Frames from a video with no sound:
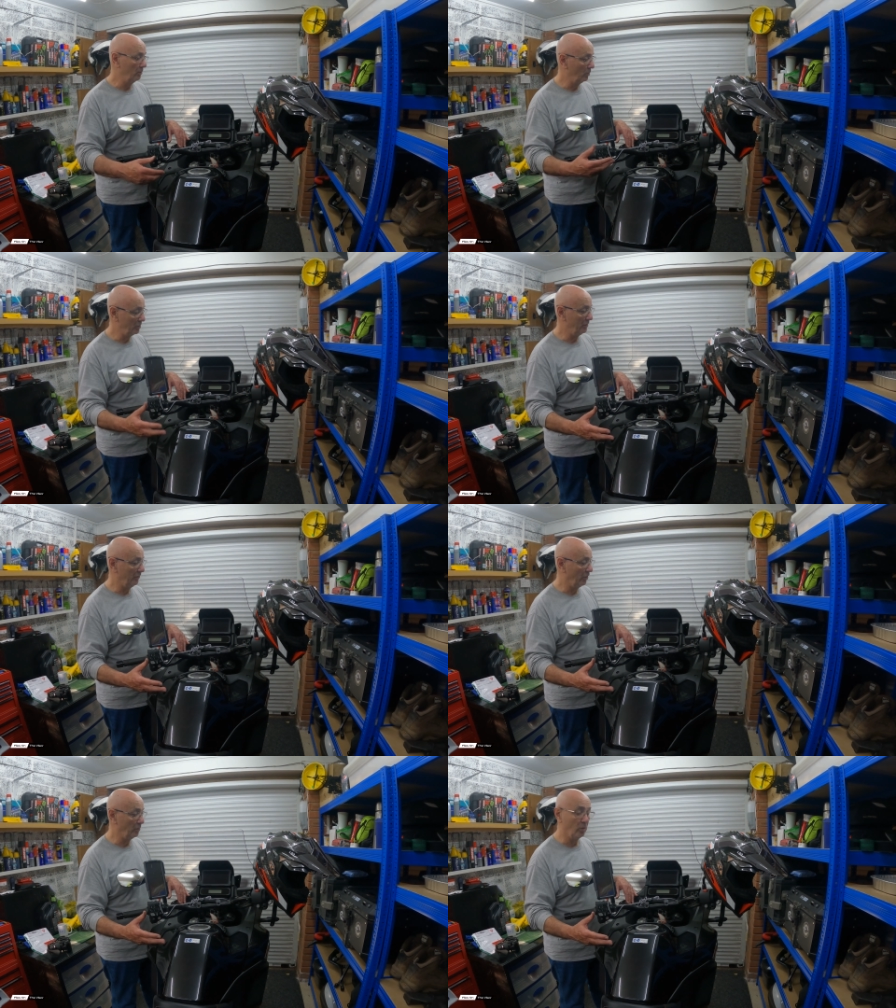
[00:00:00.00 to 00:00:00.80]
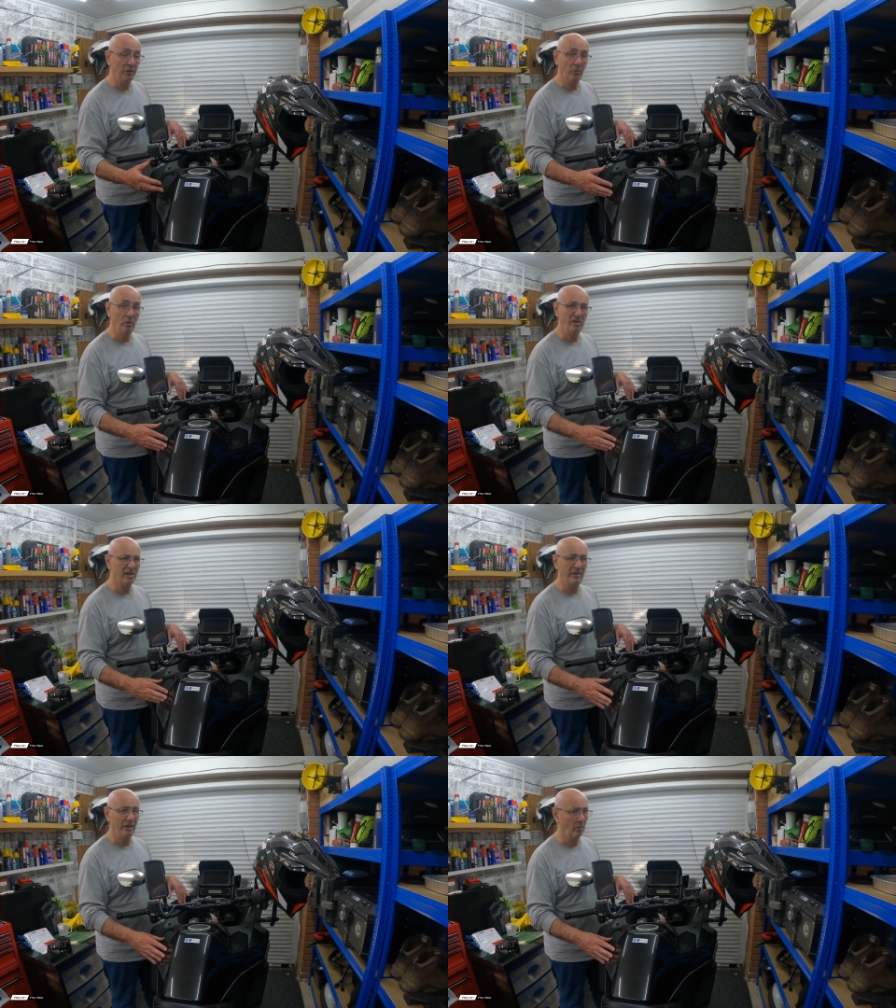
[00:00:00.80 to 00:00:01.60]
Once you find one that works,
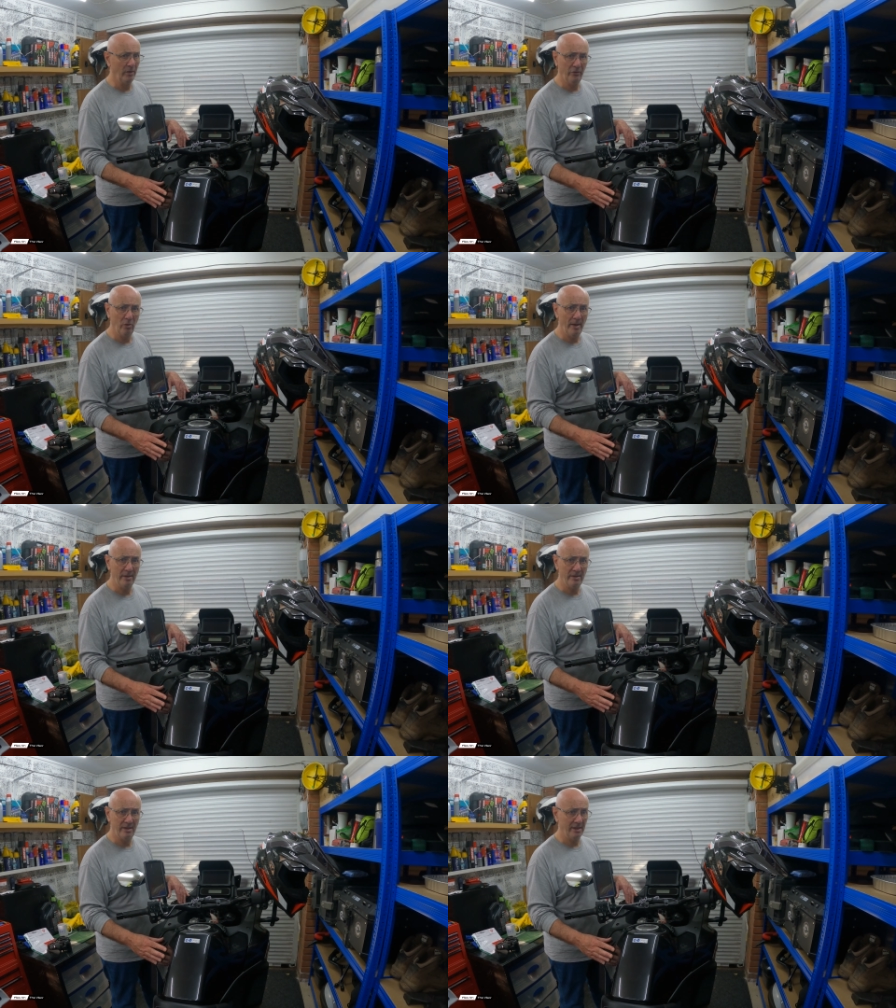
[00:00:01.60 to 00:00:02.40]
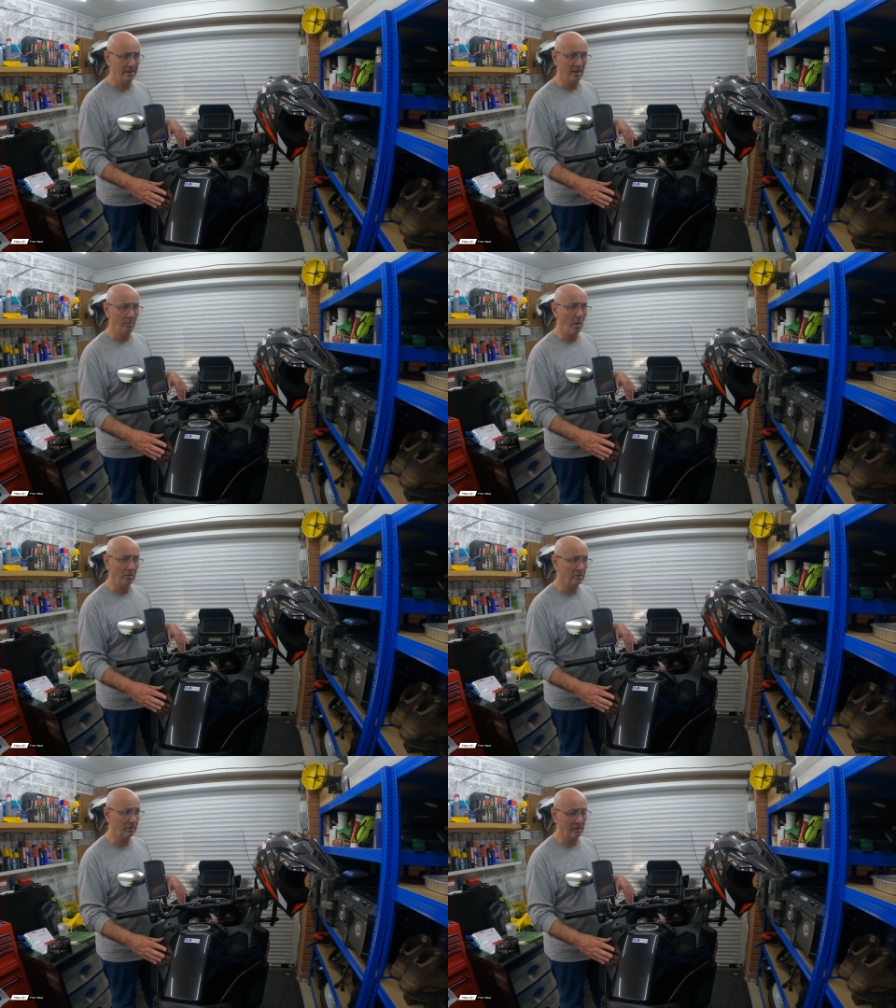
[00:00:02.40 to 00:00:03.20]
I think I went through about 6 in a
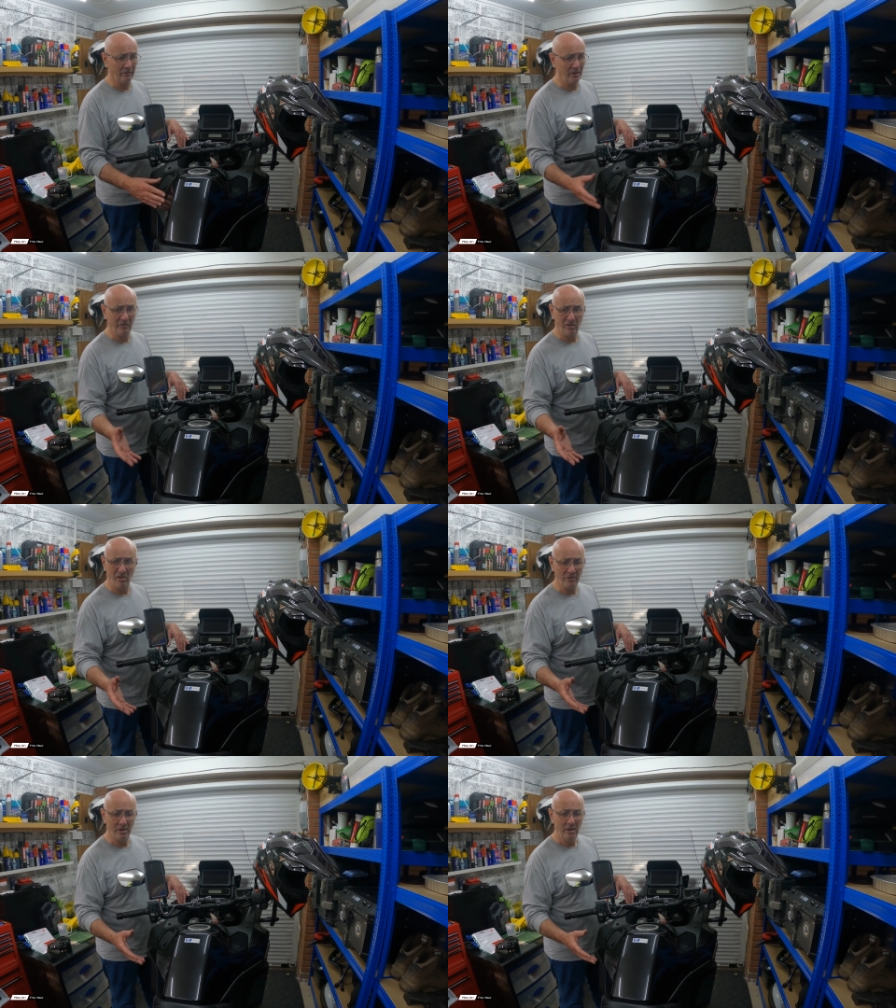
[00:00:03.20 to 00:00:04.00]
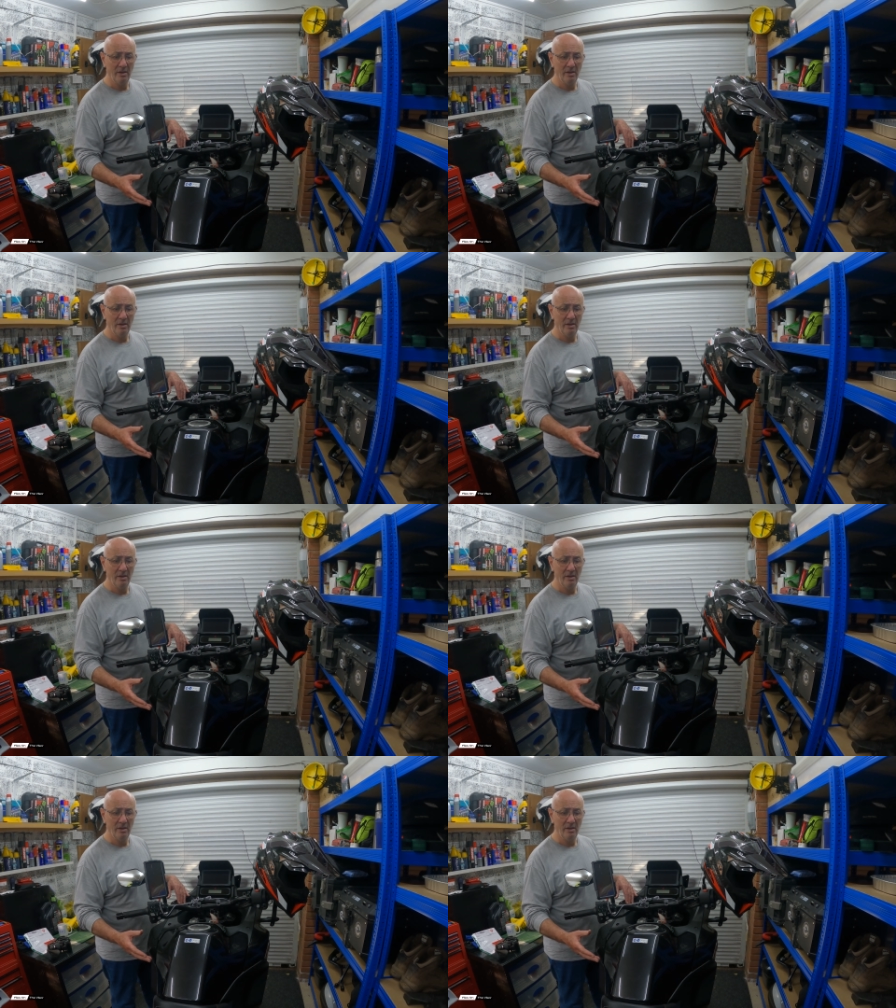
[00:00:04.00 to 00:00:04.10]
box that I've got.